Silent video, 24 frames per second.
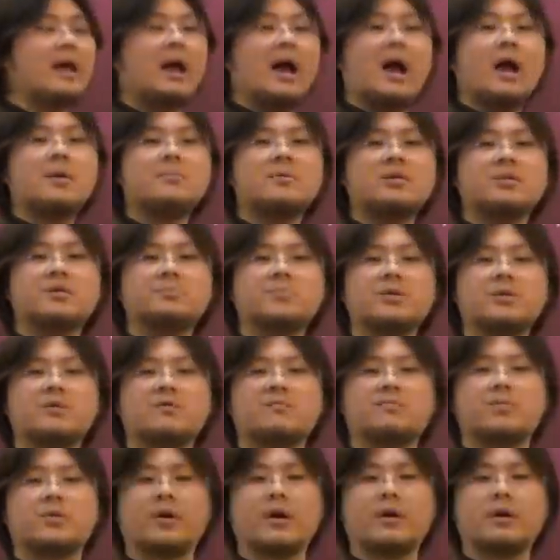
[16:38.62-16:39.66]
and I'm in the middle
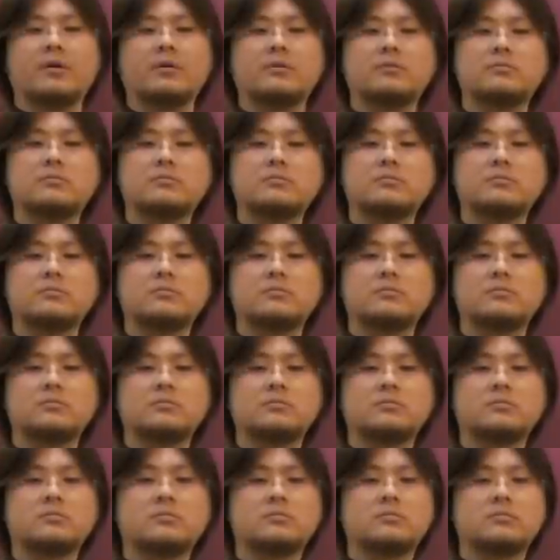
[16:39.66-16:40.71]
of prayer.
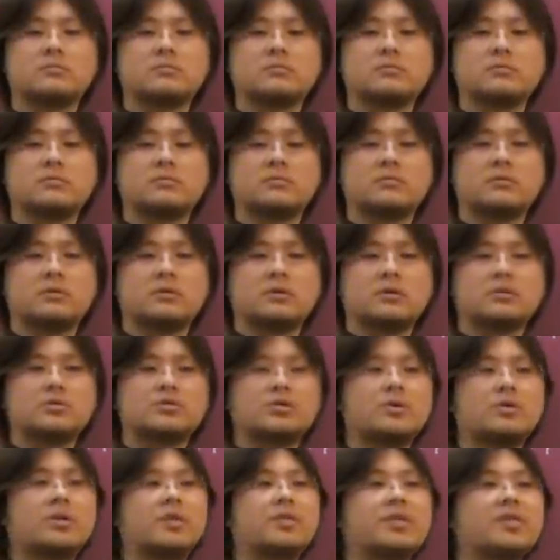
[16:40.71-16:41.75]

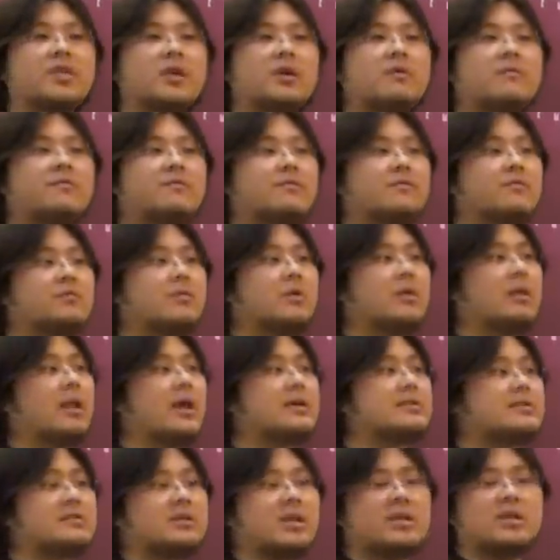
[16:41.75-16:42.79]
So the thief
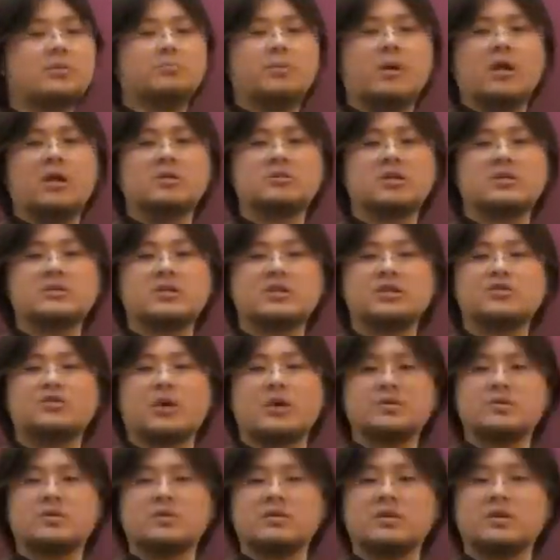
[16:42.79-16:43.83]
realizes that he apologizes and he
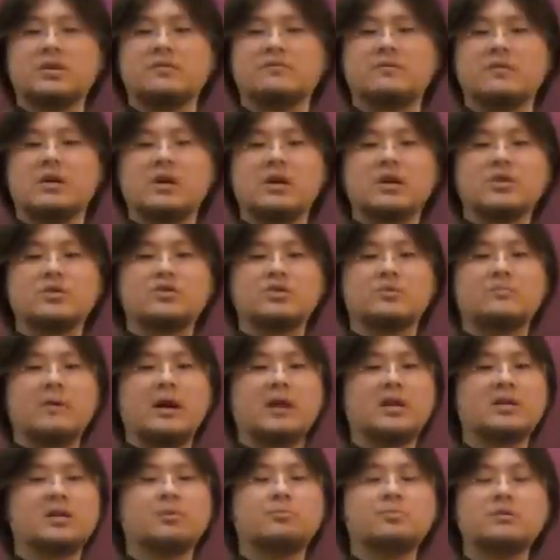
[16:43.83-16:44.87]
tries to leave. So
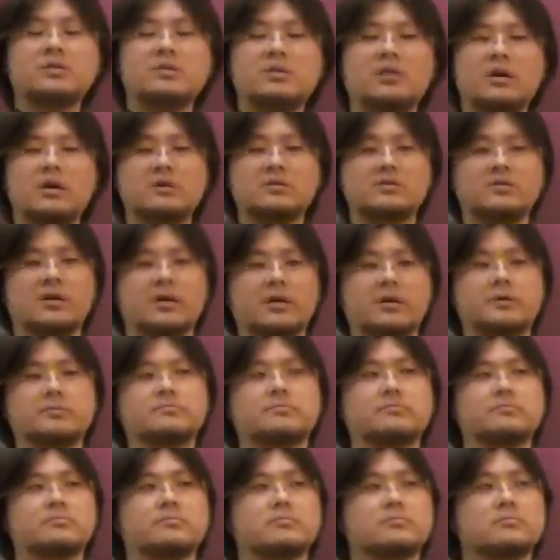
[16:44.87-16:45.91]
Malik ibn Dinar is like,
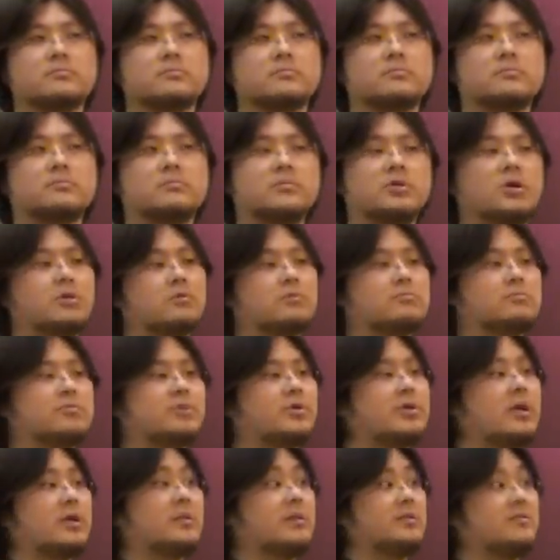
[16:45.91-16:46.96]
you know,
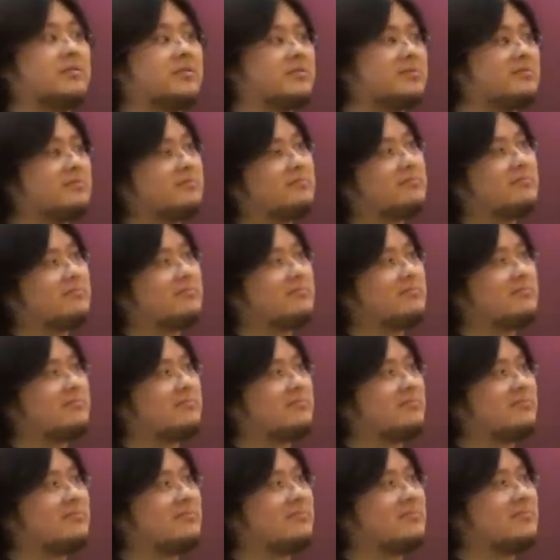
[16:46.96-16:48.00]
you're not
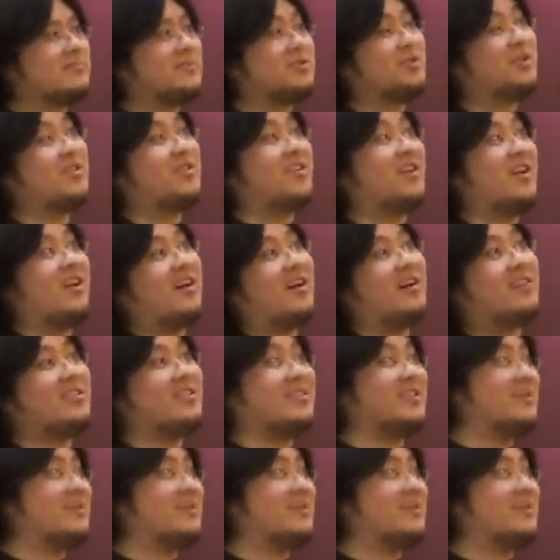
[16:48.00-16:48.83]
leaving. You're not